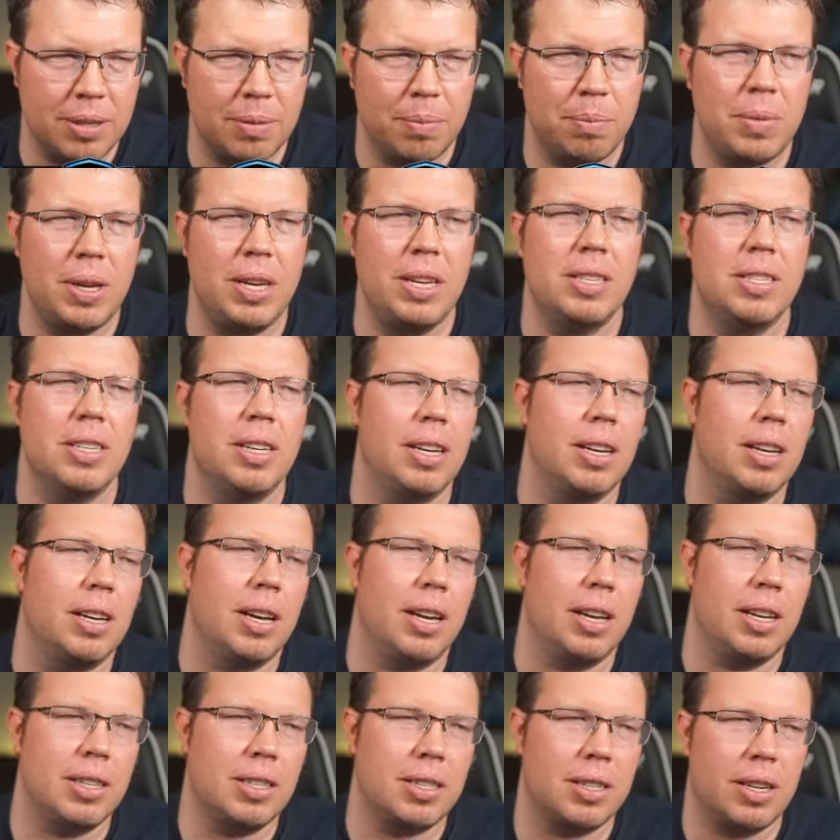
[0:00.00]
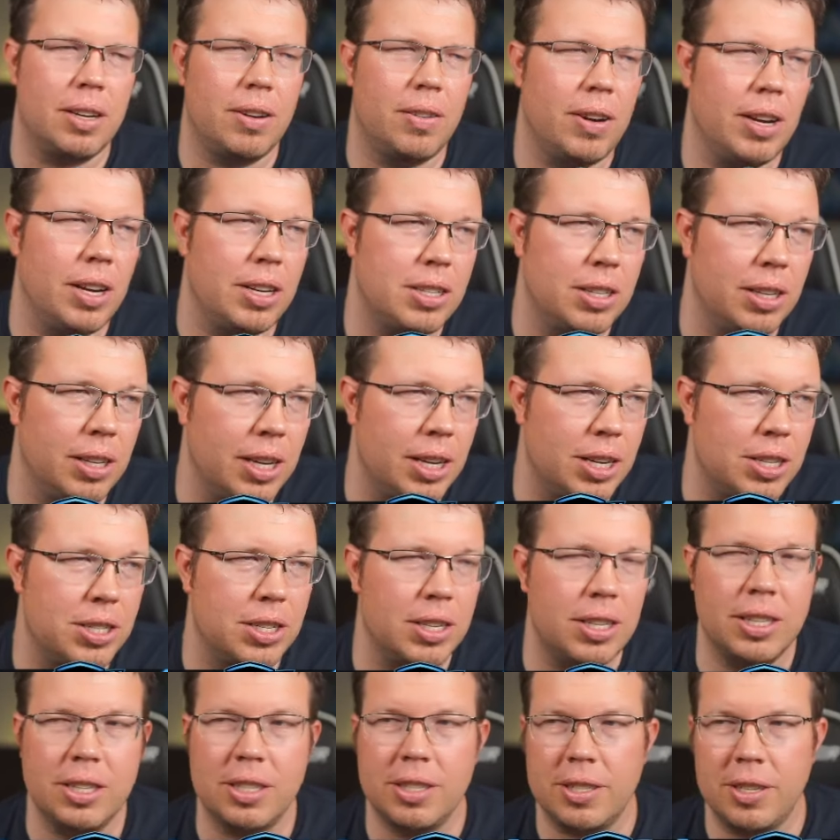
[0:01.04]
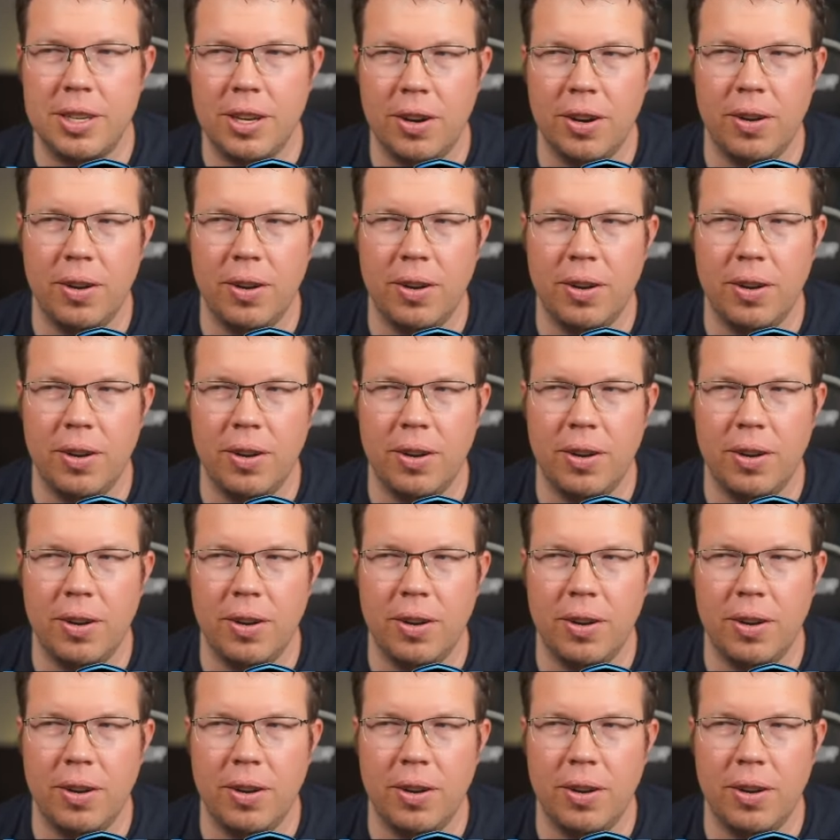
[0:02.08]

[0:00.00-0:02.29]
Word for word: It's amazing, guys. Congratulations.